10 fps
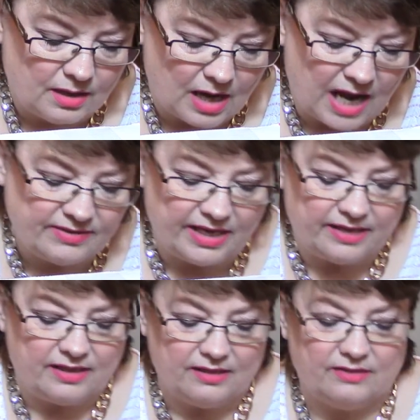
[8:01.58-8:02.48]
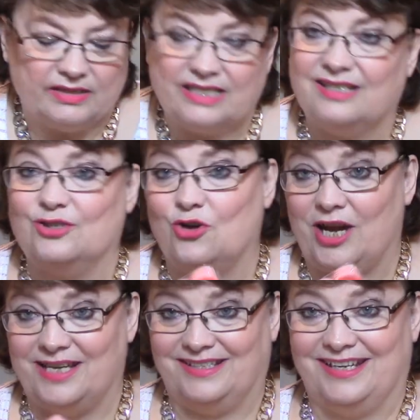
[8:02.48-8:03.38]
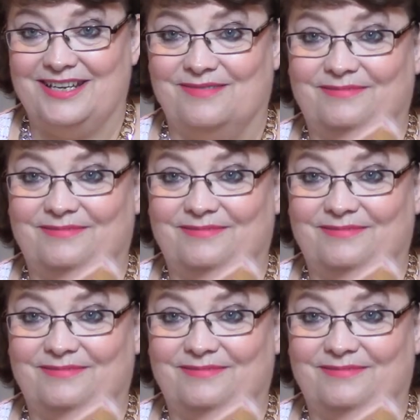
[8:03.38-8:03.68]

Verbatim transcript: I think this is crazy.